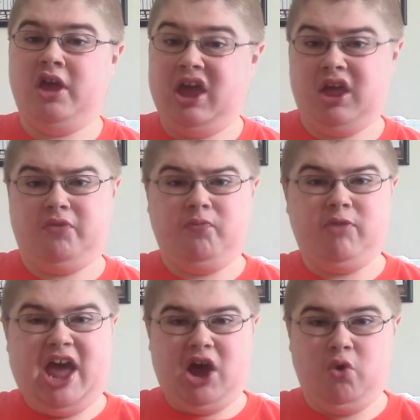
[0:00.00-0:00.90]
and
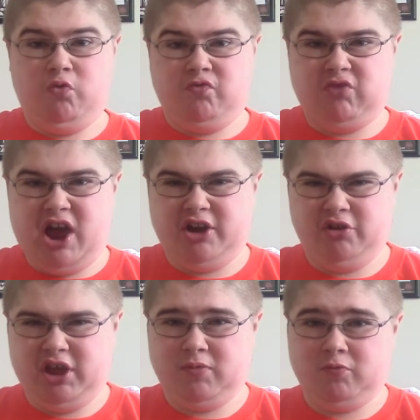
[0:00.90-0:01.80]
now
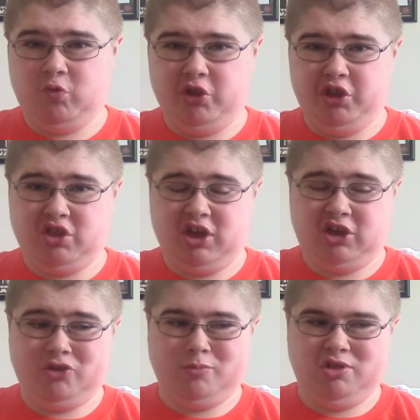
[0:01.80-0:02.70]
finally really
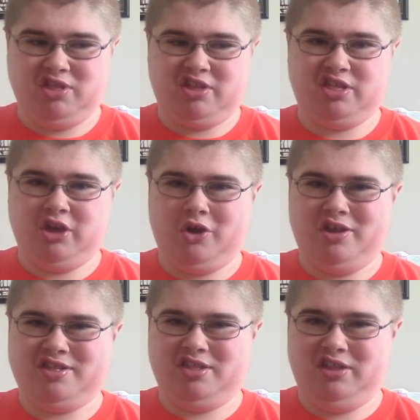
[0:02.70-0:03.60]
taking their music
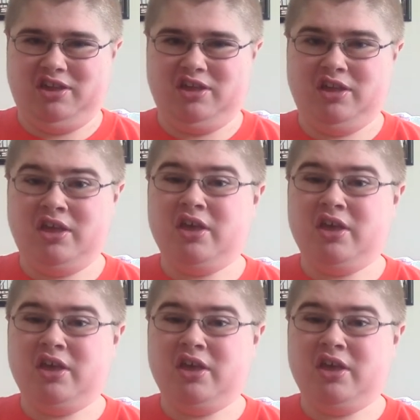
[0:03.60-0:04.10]
seriously.